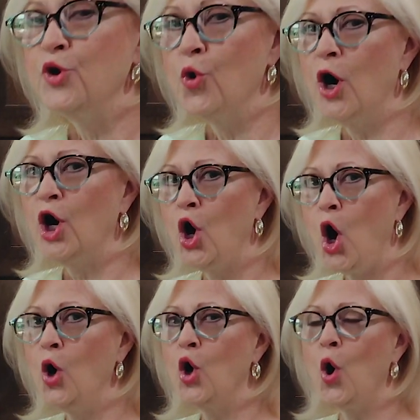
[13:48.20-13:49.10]
pure
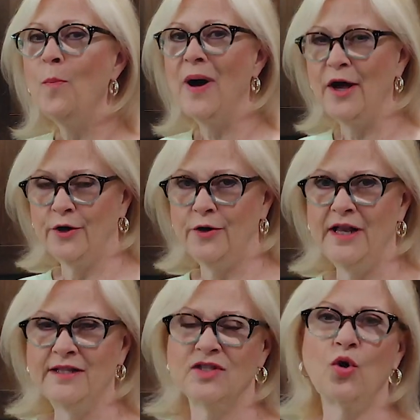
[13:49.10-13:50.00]
cocoa
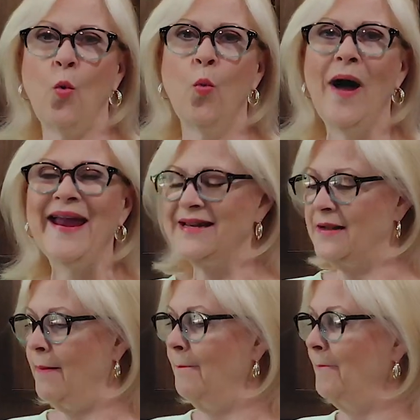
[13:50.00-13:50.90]
butter. It's the white
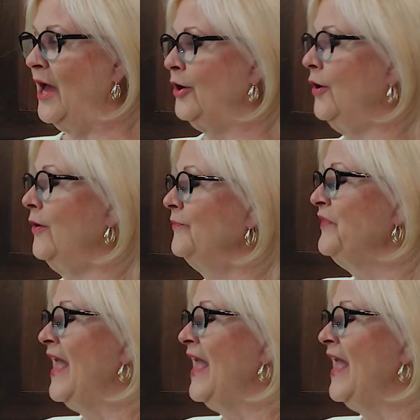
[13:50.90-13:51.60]
butter.